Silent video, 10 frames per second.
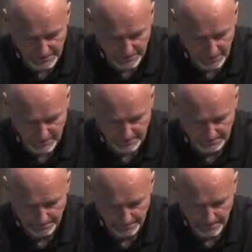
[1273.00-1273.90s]
Spirit.
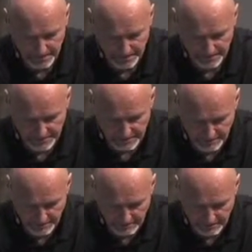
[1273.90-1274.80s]
Uh, the
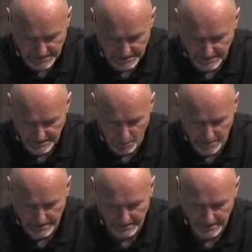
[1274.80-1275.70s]
Spirit makes us
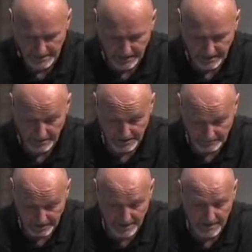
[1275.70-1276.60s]
one. Uh, we have
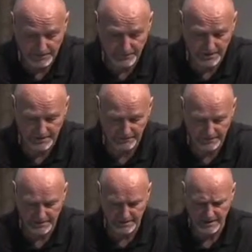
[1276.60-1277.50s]
the comfort of
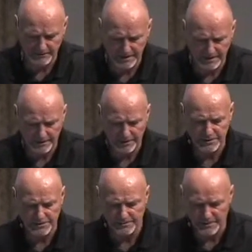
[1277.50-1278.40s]
His love, the
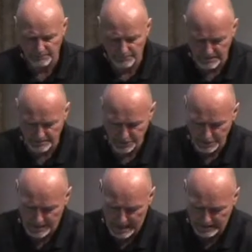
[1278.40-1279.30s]
encouragement of being
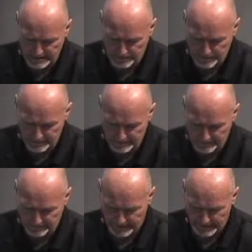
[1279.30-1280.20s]
united with Him.